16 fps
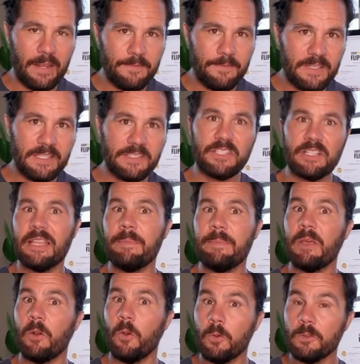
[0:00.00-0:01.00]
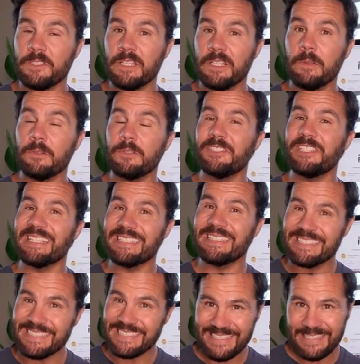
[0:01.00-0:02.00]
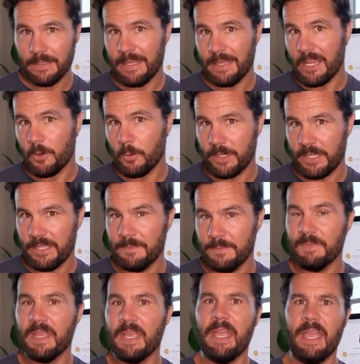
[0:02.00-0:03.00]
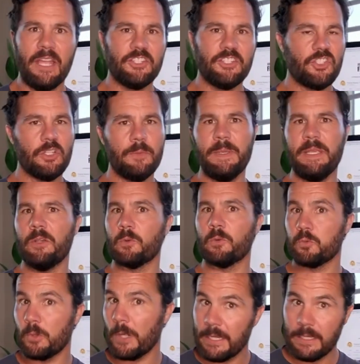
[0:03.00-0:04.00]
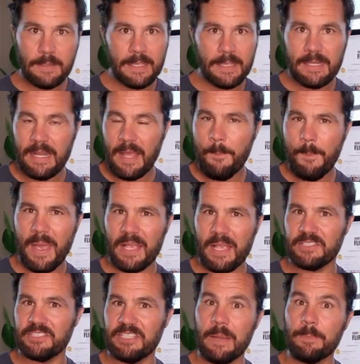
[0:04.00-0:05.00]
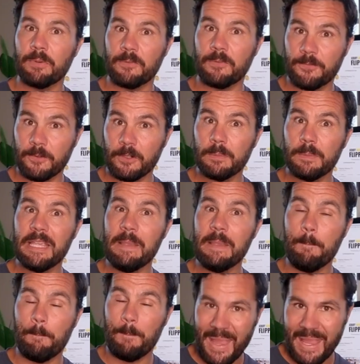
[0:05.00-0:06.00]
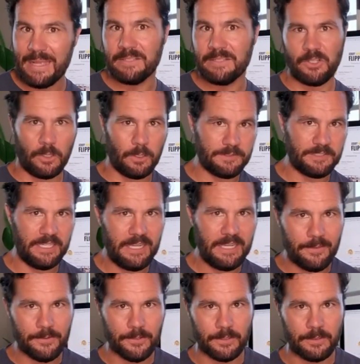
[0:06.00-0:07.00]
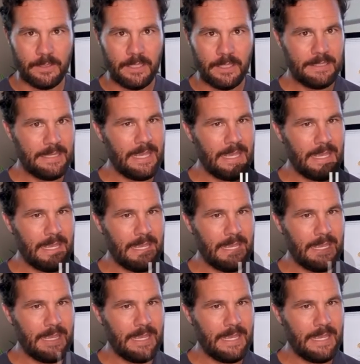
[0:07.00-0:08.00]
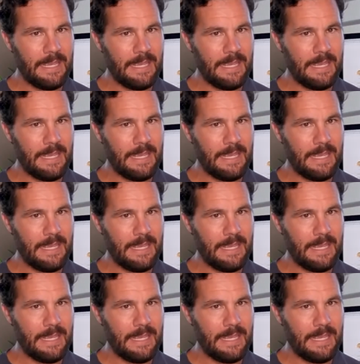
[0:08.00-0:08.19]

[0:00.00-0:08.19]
advocates claim that wholesalers steal equity and should be regulated at best and preferably banned altogether. What? Whew.